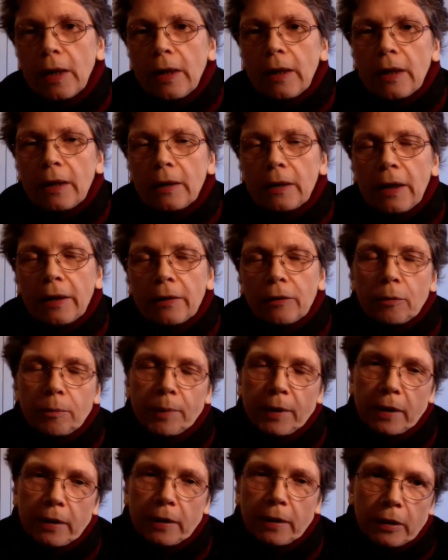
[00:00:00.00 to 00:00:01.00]
And at the
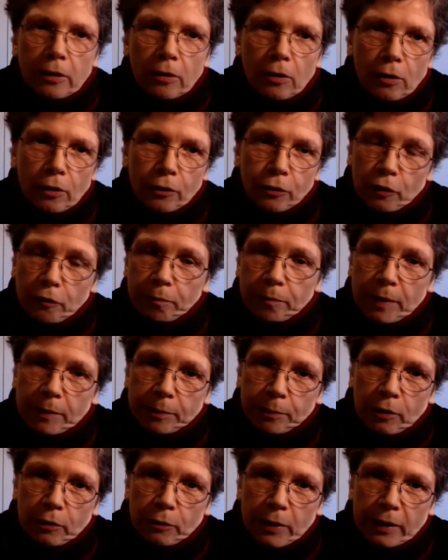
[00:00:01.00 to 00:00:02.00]
beginning, a lot of
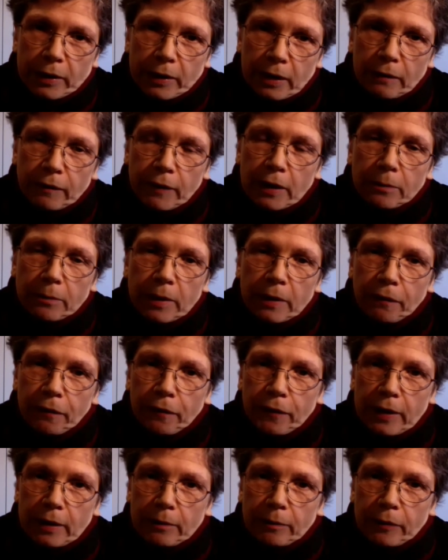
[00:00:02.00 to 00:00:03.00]
people were giving me
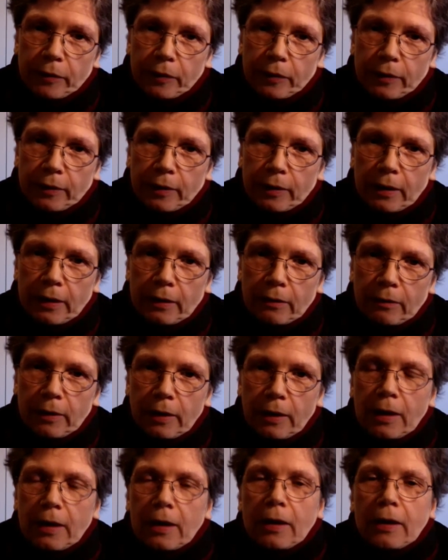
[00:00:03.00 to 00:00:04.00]
films.
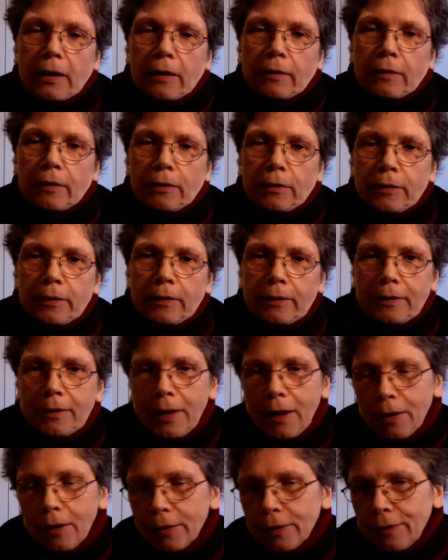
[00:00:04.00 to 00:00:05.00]
So
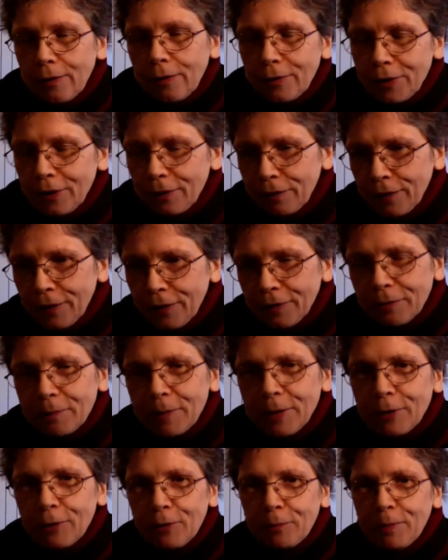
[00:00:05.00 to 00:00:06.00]
now it's different
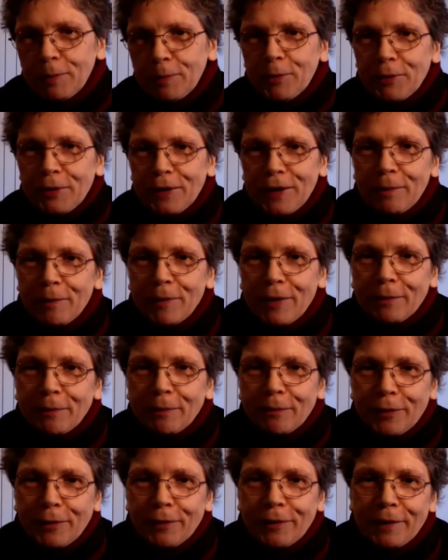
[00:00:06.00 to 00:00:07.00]
because people keep
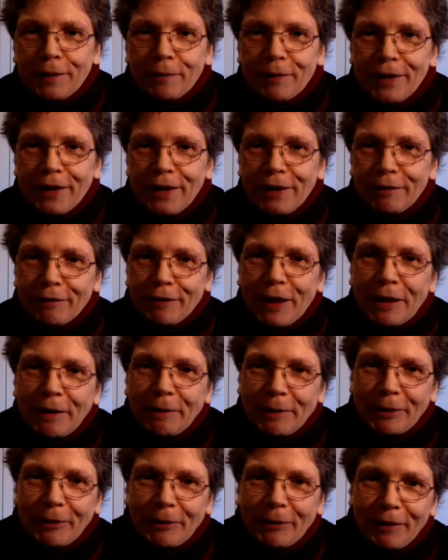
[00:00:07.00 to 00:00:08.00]
them for themselves
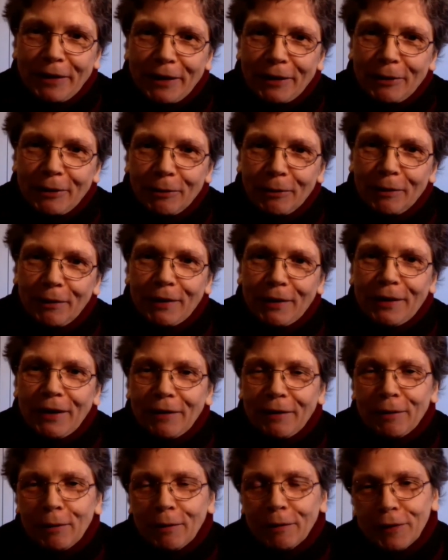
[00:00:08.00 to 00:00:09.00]
because they use
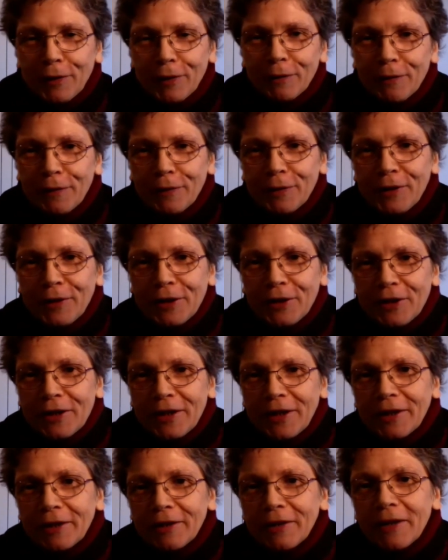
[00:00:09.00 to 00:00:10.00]
so fun footage
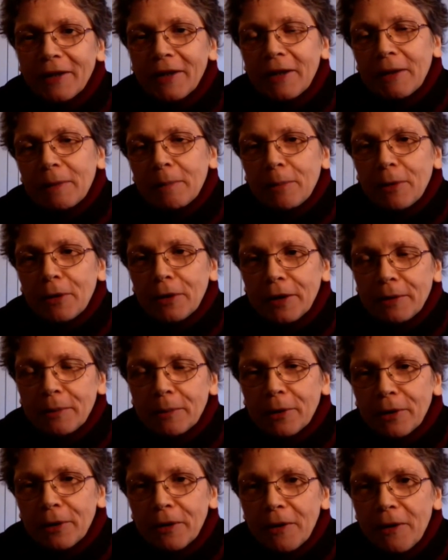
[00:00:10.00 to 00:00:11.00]
now, more and
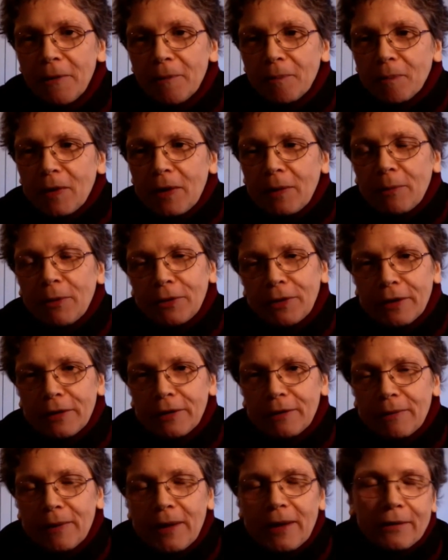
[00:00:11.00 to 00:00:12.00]
more. But
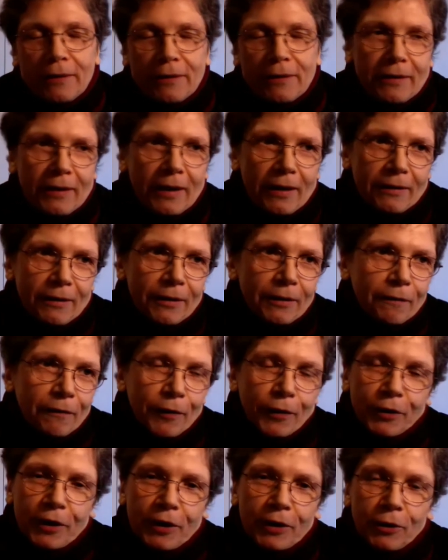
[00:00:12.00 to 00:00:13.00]
I mean,
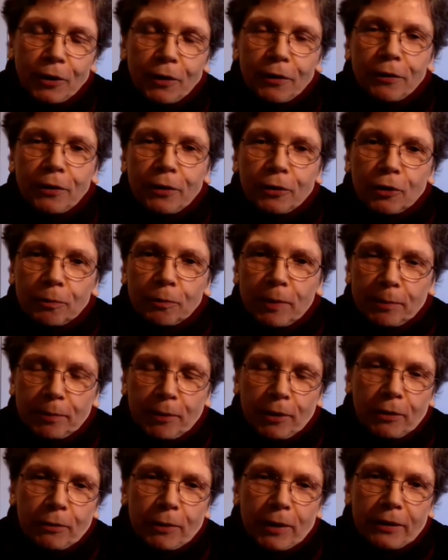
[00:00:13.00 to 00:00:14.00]
30 years ago,
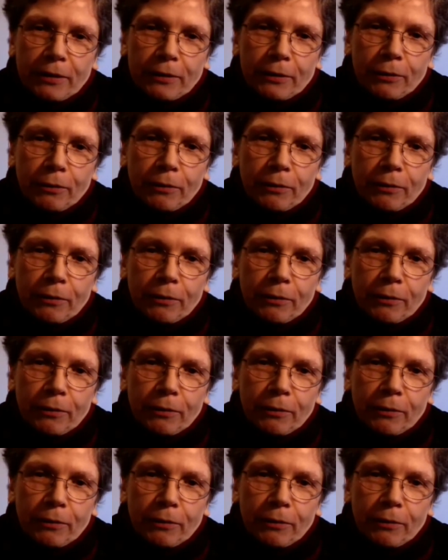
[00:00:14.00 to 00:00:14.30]
people were